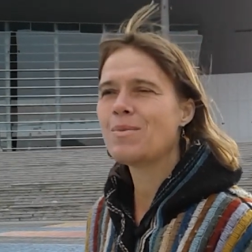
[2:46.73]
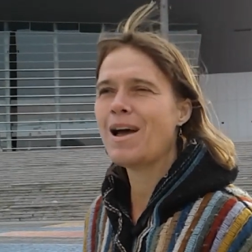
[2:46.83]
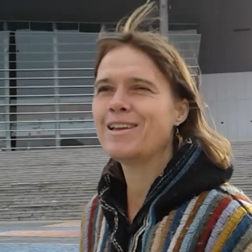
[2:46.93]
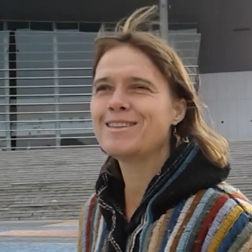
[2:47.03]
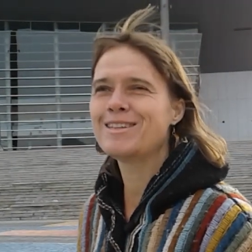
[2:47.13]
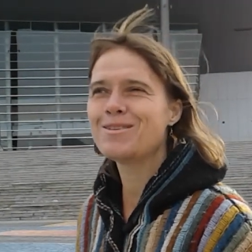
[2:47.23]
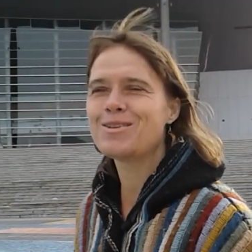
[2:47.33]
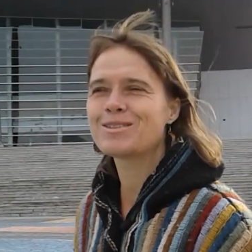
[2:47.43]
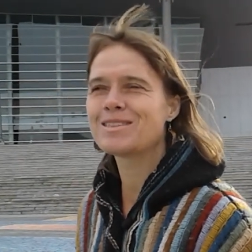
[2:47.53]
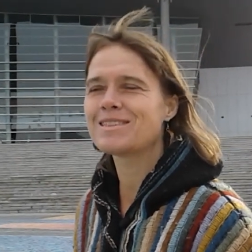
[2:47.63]
mind, he
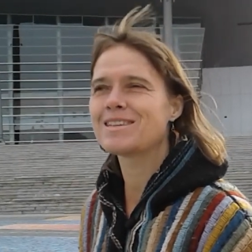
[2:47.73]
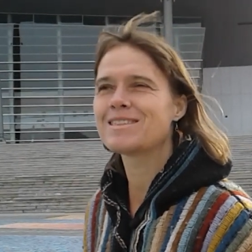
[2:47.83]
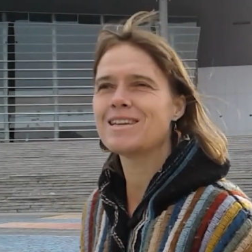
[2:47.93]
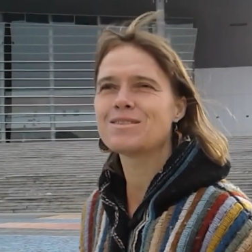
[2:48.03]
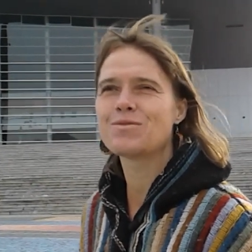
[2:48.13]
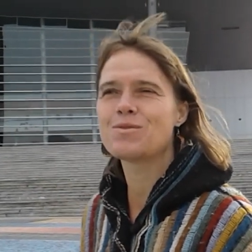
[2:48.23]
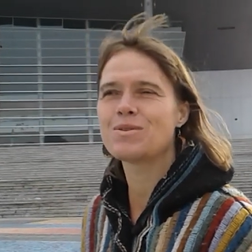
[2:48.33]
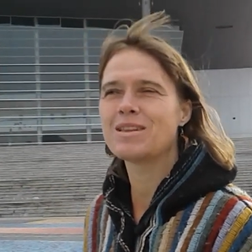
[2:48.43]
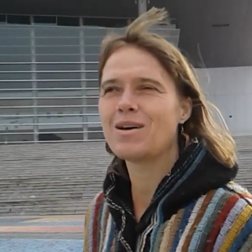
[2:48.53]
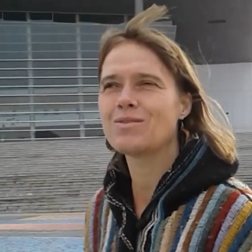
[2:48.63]
was successful
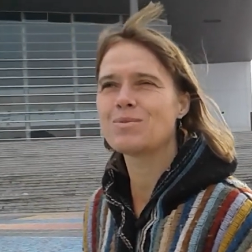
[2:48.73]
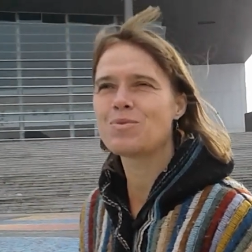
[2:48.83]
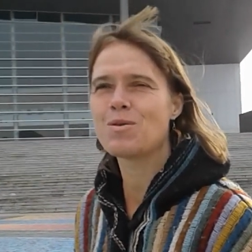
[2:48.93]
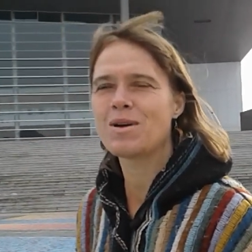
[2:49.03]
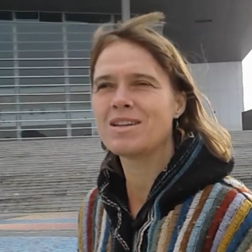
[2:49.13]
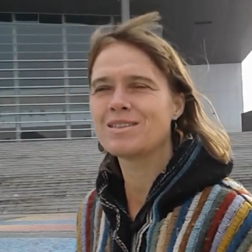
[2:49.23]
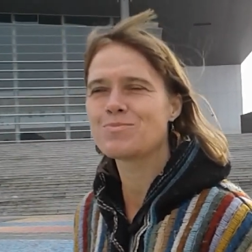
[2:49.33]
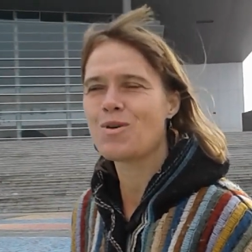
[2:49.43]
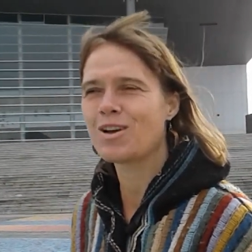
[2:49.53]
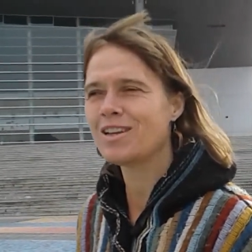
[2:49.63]
without diploma in
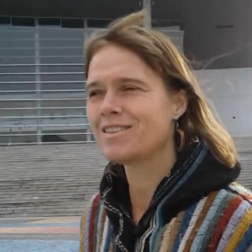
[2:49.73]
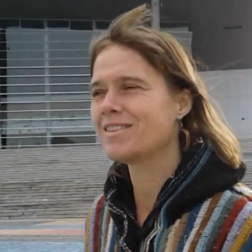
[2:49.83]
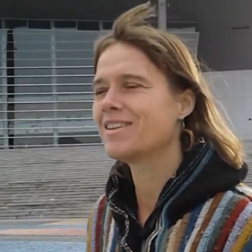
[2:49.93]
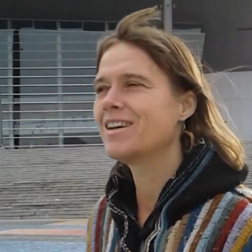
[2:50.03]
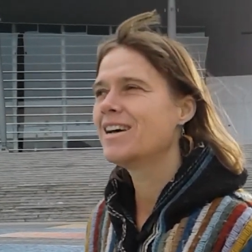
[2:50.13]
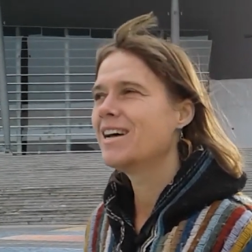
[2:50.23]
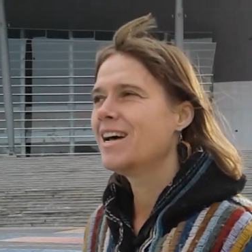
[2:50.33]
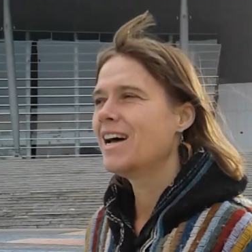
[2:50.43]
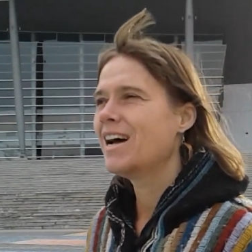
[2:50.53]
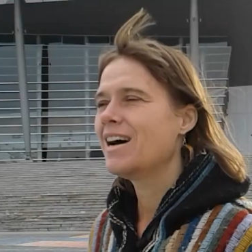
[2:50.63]
his pocket.
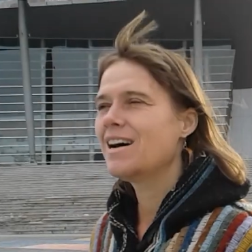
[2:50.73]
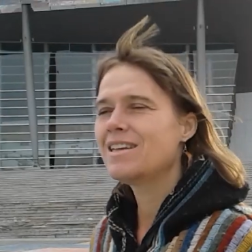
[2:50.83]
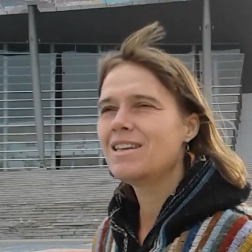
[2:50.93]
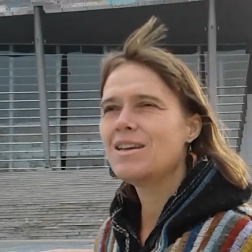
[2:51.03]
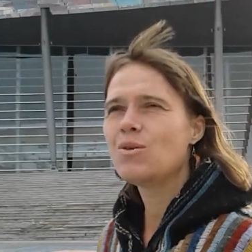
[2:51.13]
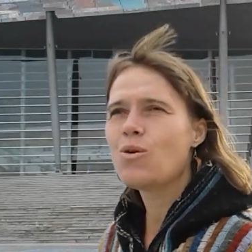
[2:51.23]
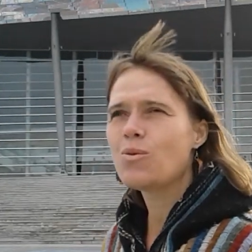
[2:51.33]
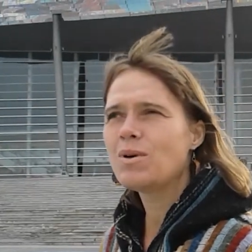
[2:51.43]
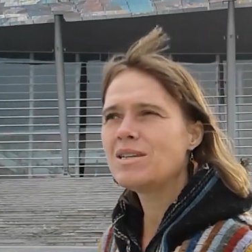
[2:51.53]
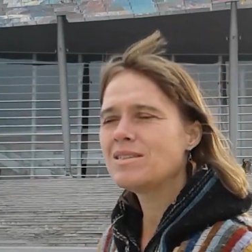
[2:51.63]
Uh, he
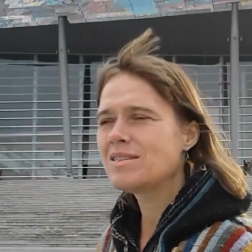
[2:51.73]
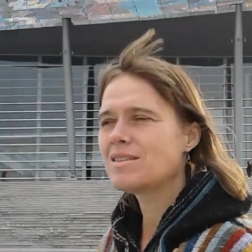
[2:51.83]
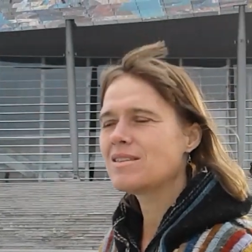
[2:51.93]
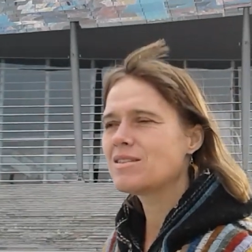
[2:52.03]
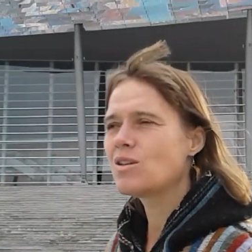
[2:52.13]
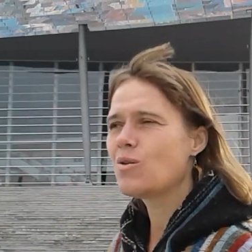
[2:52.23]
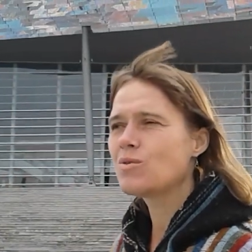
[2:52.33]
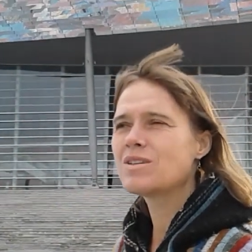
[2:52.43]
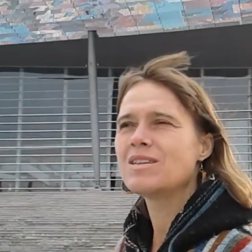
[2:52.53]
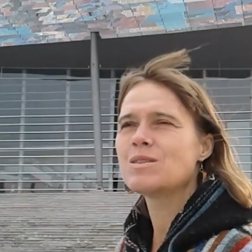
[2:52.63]
always
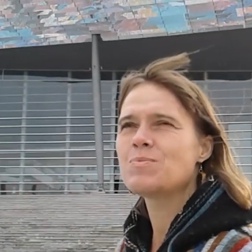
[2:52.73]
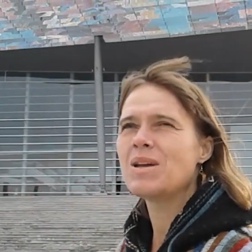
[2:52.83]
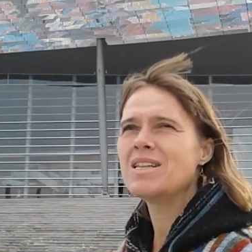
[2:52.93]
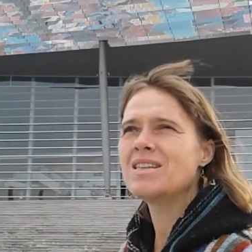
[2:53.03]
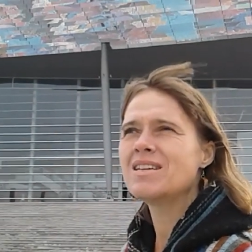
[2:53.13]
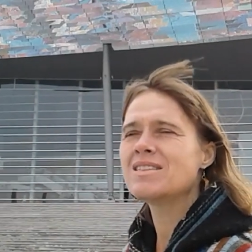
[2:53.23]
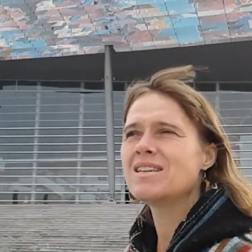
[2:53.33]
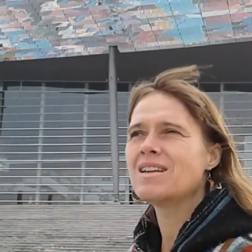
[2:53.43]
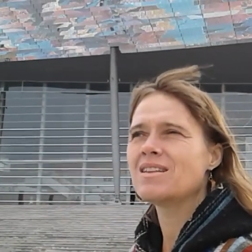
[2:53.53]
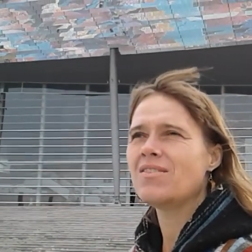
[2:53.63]
sold his paintings
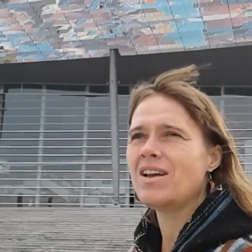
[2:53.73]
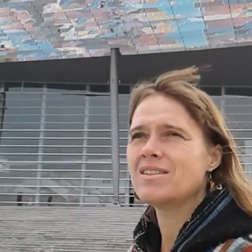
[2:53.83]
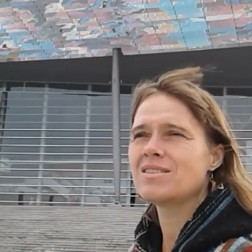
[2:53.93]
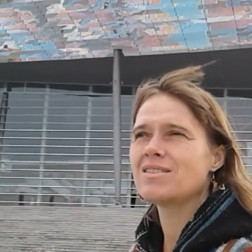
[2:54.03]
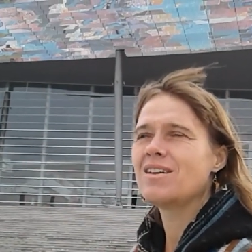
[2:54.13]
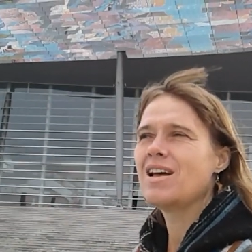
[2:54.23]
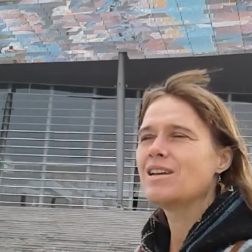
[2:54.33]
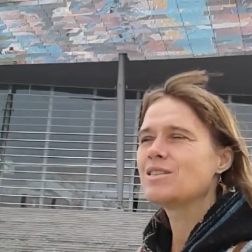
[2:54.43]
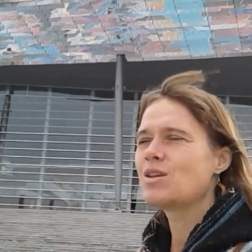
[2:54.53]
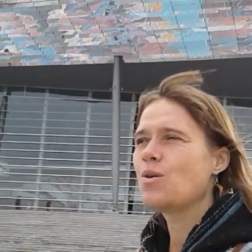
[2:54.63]
in advance.
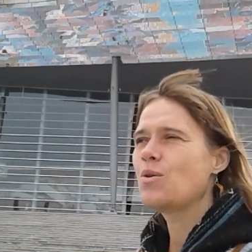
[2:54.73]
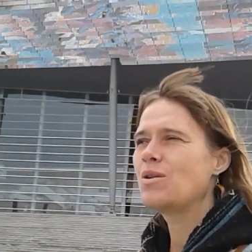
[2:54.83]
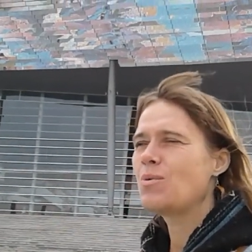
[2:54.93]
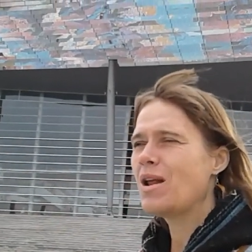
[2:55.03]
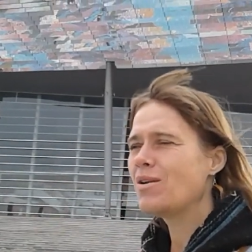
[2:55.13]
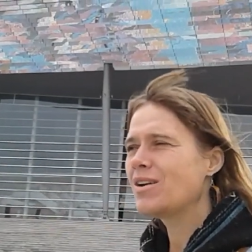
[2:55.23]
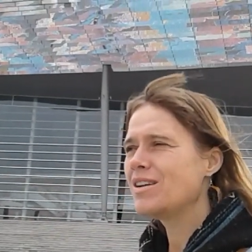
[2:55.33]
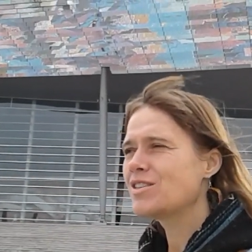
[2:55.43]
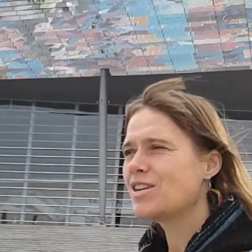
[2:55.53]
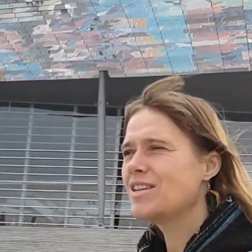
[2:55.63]
So in one
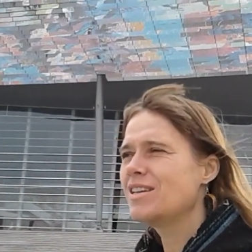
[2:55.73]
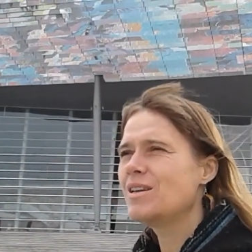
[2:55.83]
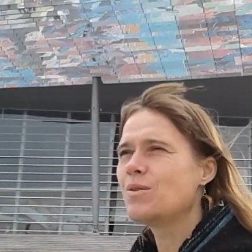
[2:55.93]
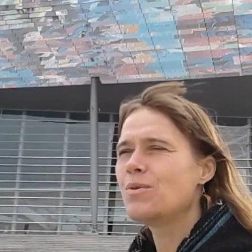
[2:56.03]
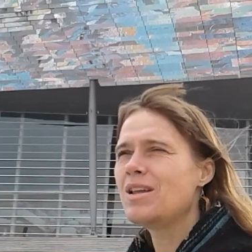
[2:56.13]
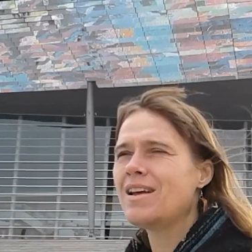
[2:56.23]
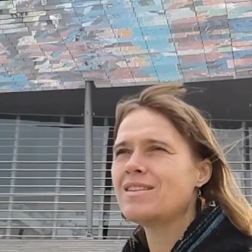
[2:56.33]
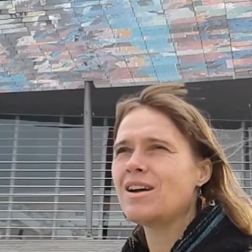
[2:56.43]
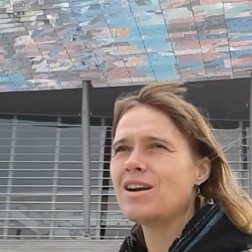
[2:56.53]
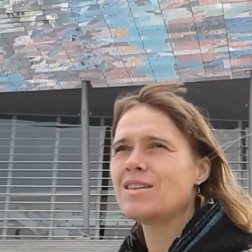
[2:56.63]
occasion he really had
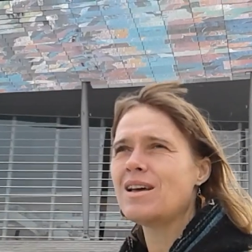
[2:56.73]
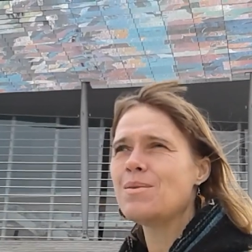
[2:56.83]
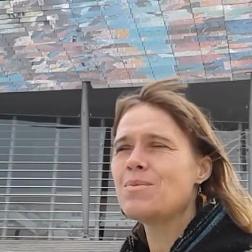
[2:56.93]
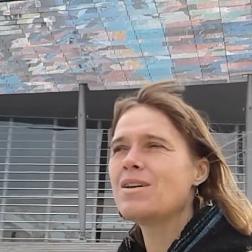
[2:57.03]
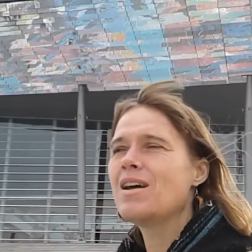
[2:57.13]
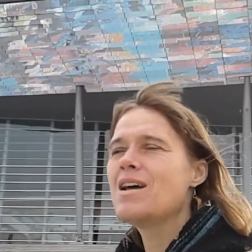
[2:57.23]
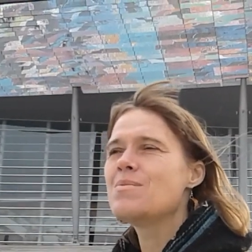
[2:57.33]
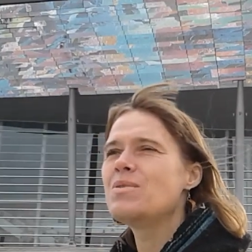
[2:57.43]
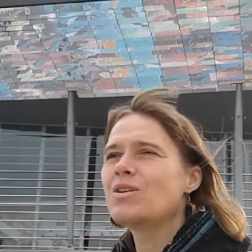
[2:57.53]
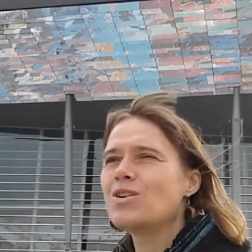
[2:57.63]
hard time
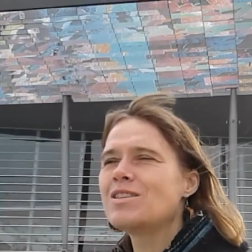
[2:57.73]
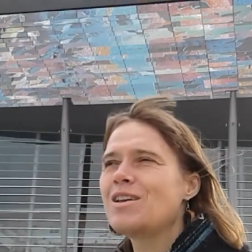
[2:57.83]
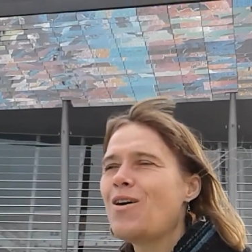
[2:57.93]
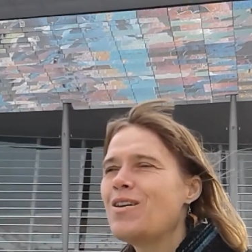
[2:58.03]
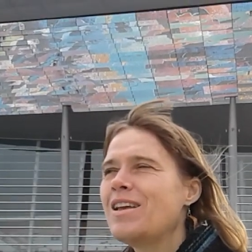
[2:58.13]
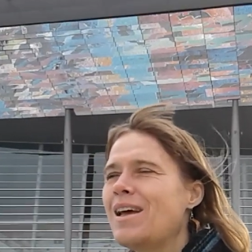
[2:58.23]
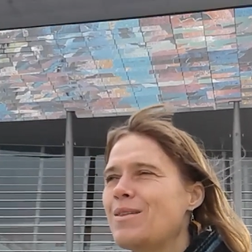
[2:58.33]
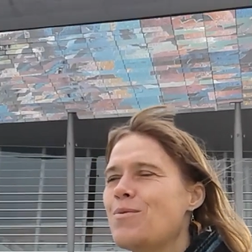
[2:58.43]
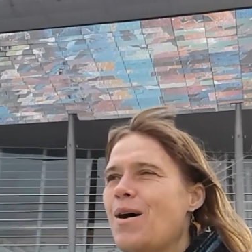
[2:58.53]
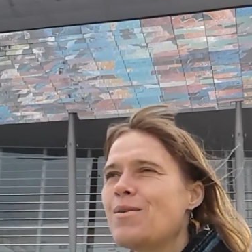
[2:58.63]
because he only
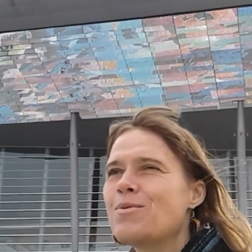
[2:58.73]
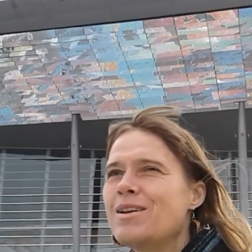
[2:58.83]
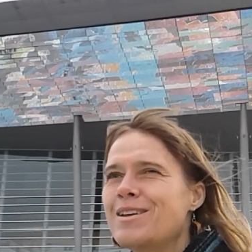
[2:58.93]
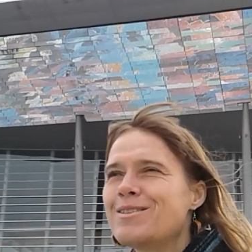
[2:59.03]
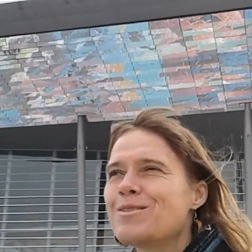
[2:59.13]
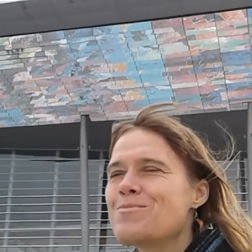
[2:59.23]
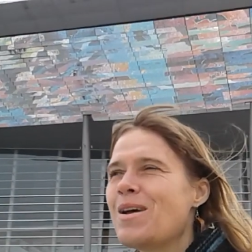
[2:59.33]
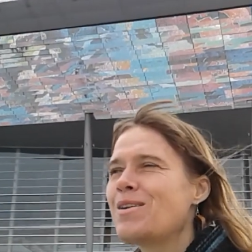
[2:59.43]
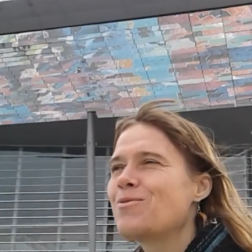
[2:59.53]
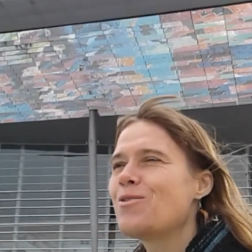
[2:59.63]
had one week to
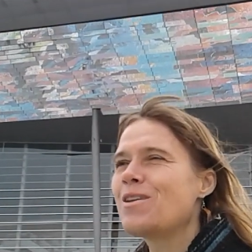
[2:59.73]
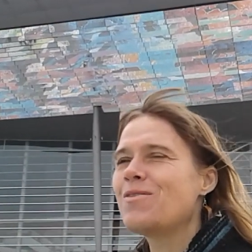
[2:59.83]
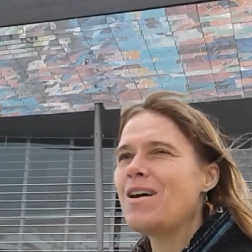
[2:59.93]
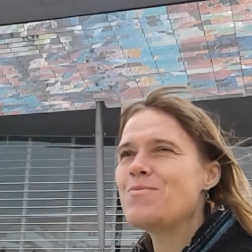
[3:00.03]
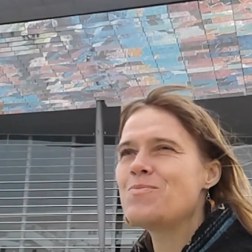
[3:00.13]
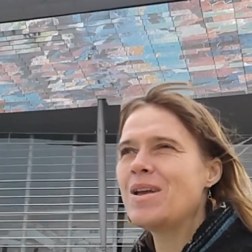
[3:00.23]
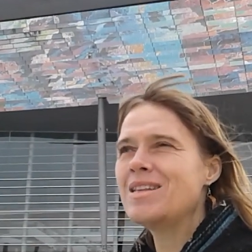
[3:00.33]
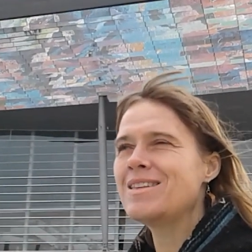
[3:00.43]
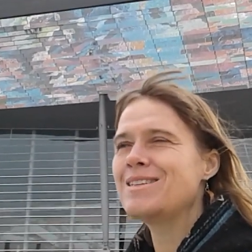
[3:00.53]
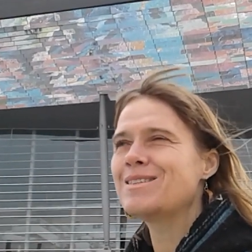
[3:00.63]
make 45
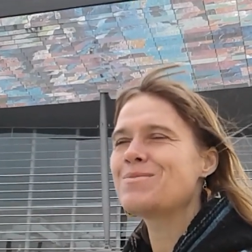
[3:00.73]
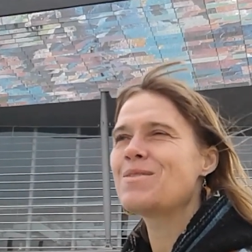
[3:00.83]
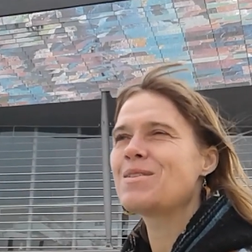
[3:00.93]
paintings